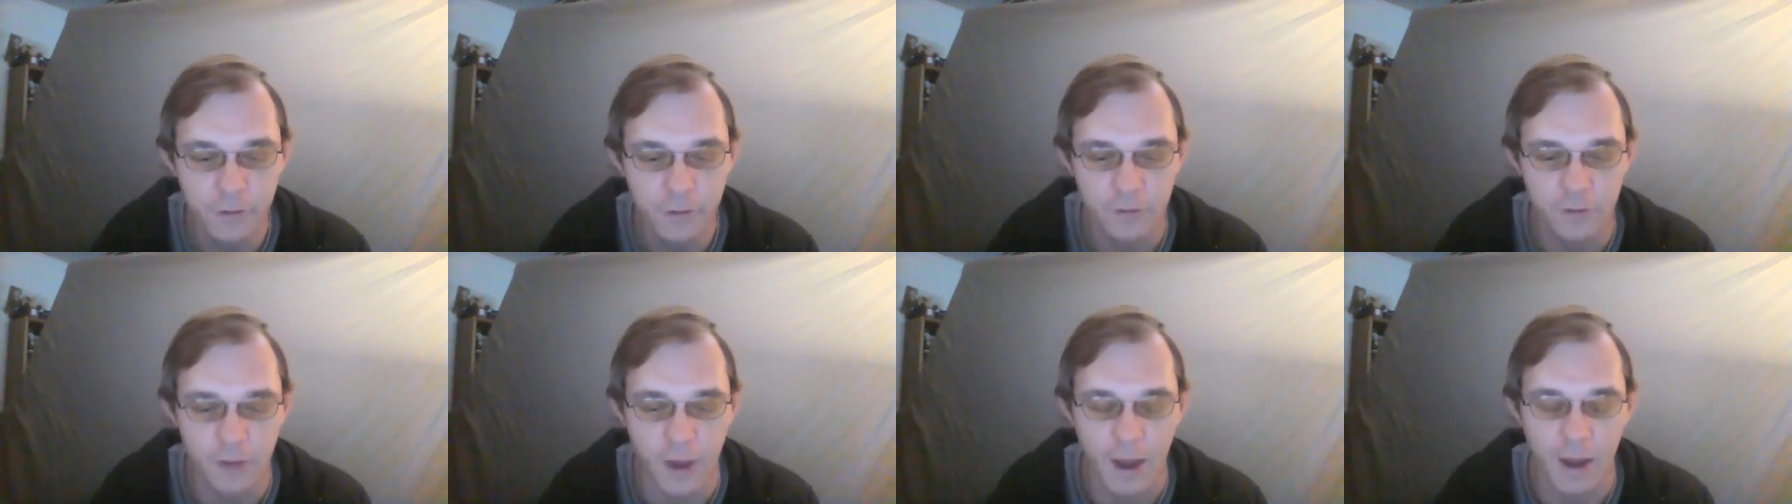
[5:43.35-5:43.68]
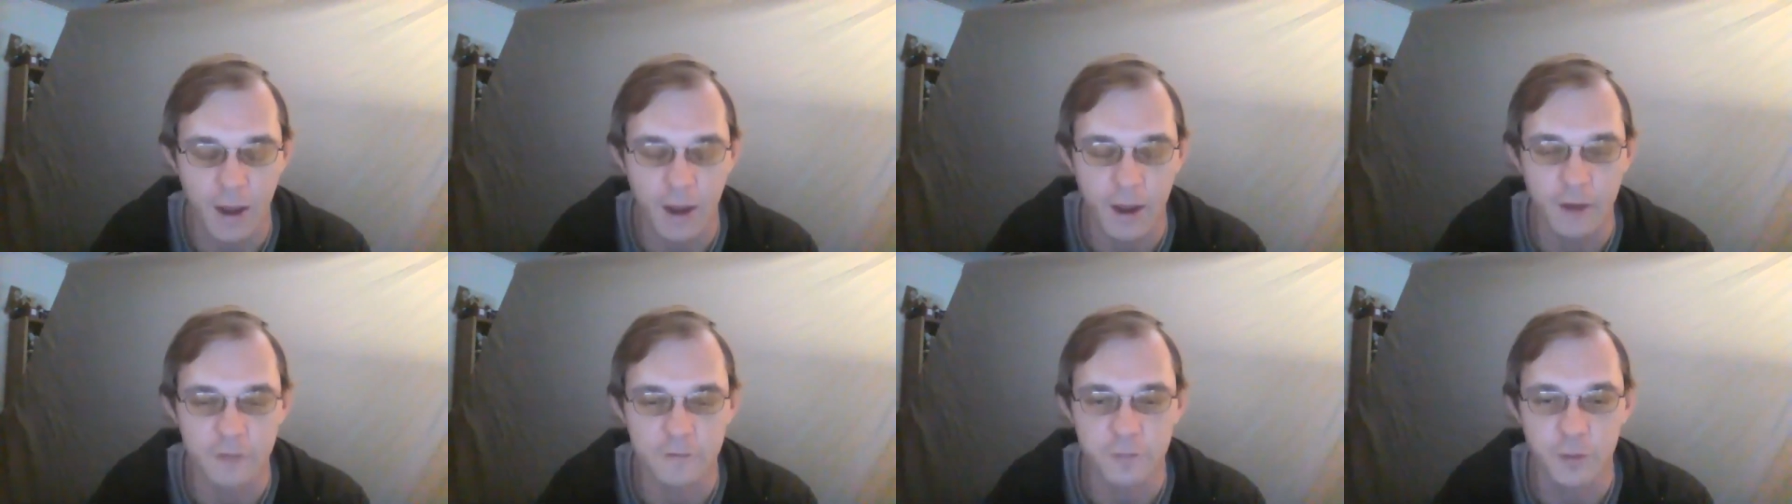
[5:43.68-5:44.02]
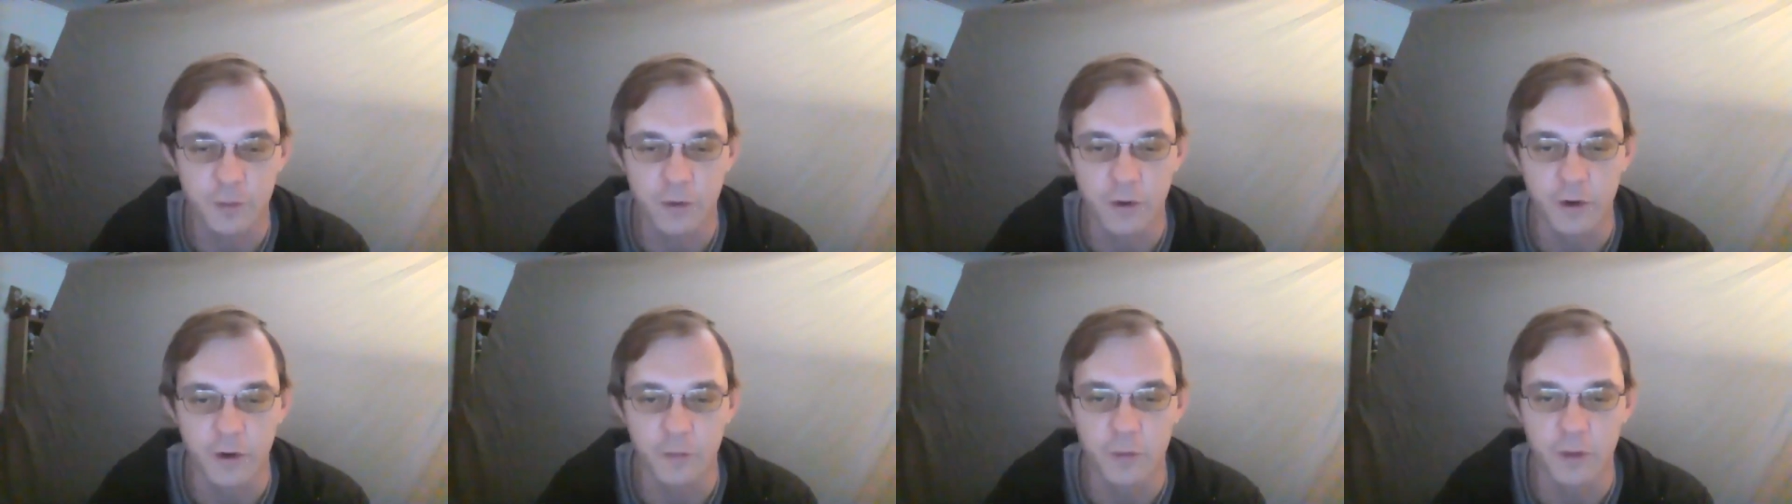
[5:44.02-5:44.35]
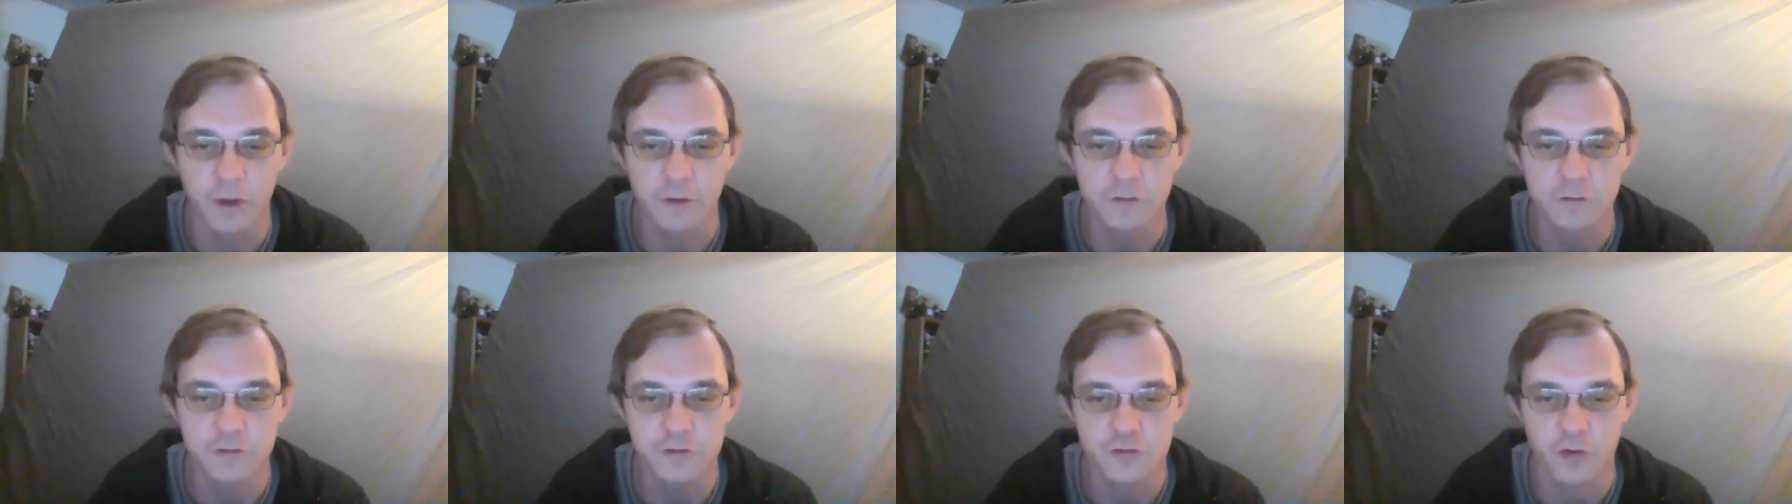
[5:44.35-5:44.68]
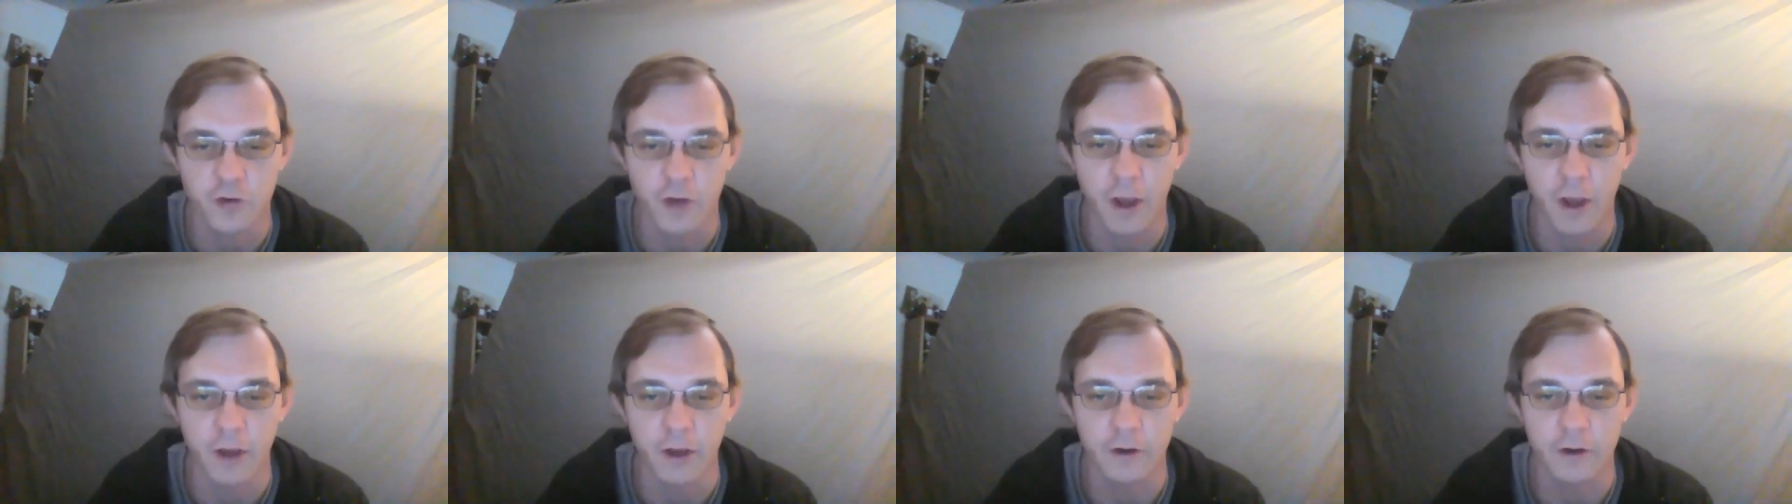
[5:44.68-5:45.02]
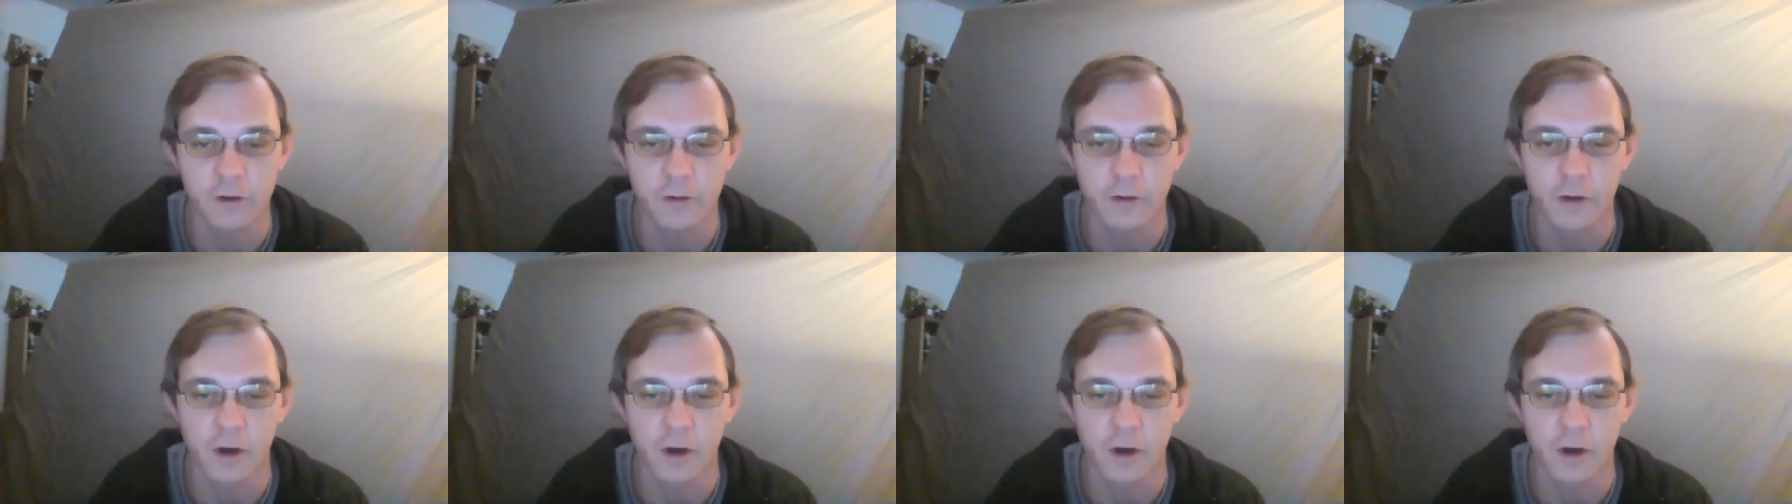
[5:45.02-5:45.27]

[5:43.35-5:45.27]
that has put a big strain